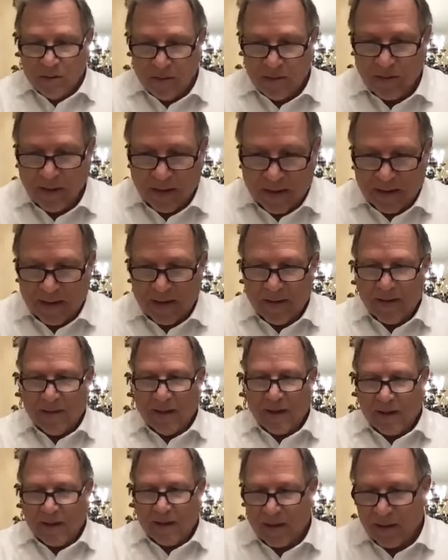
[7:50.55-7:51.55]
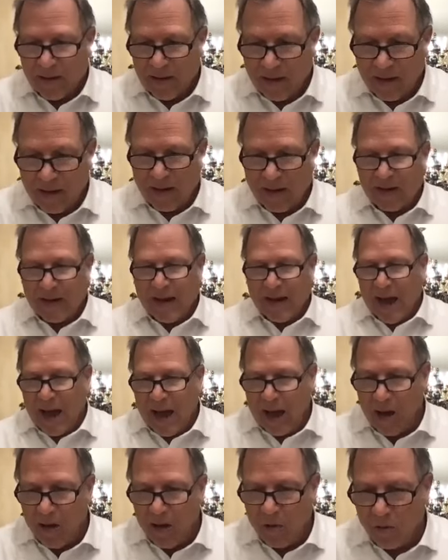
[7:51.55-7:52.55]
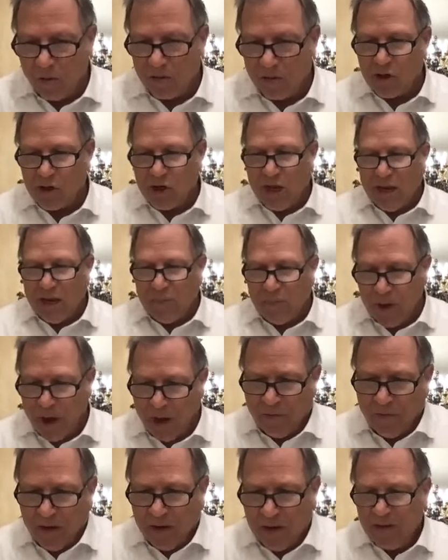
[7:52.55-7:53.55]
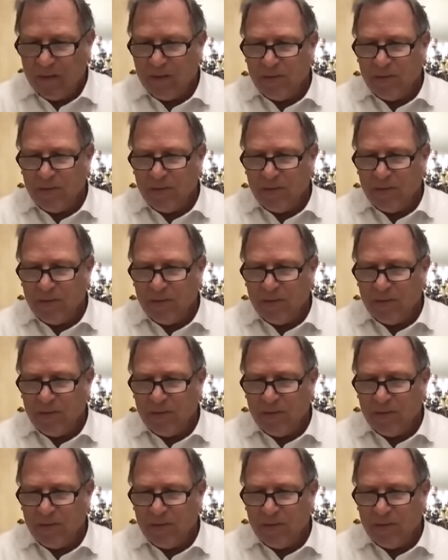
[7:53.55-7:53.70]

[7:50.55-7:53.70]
like a like a like a cow or a sheep, yavi.